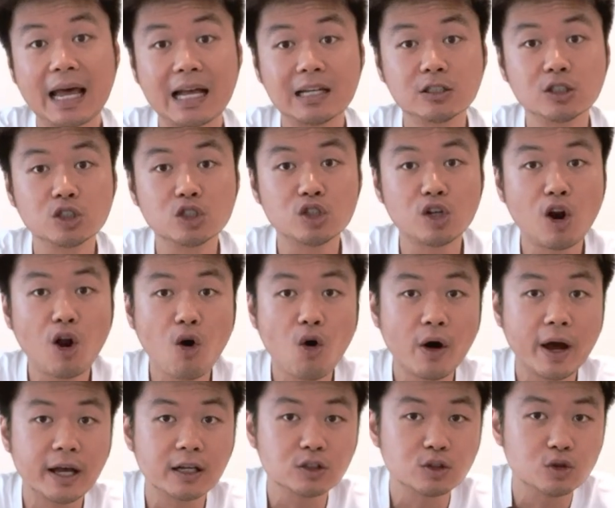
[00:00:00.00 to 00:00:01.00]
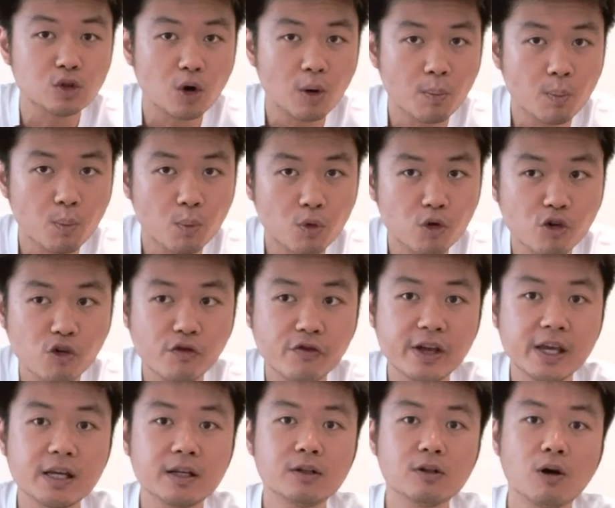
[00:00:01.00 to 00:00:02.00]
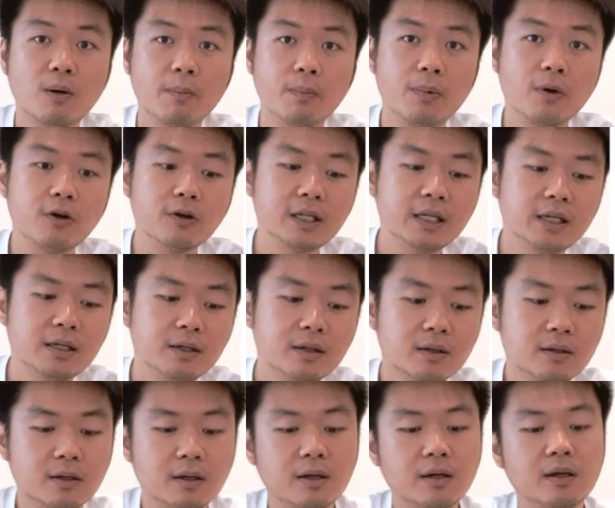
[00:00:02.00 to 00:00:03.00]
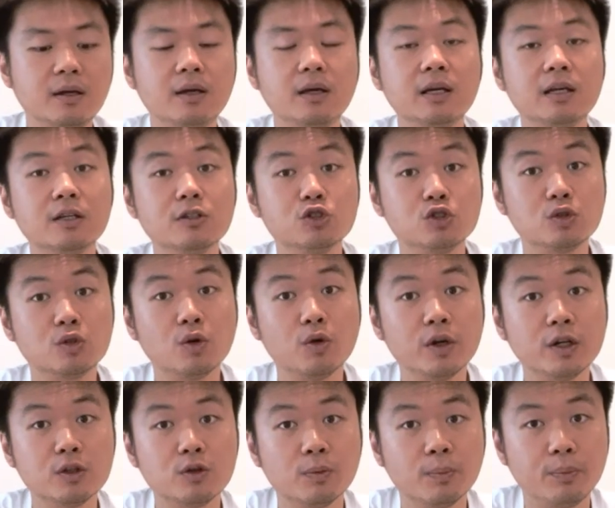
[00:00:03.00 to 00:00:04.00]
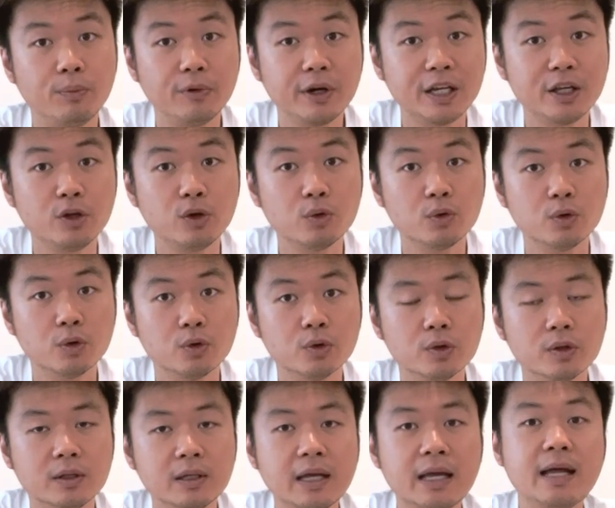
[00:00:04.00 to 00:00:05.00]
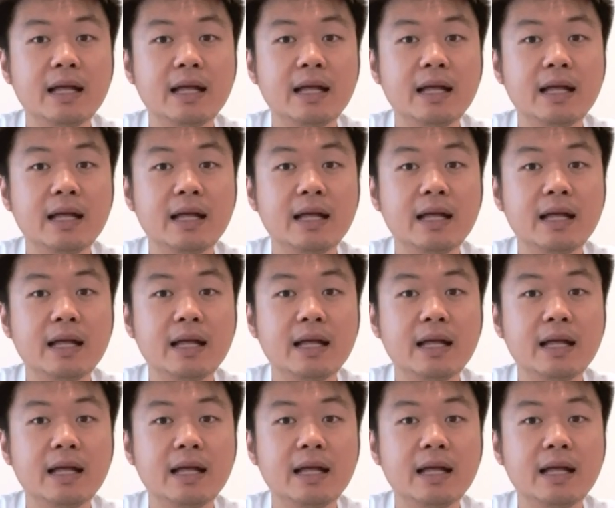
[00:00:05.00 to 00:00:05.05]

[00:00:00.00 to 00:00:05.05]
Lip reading: as long as you're moving your body, is going to bring you good.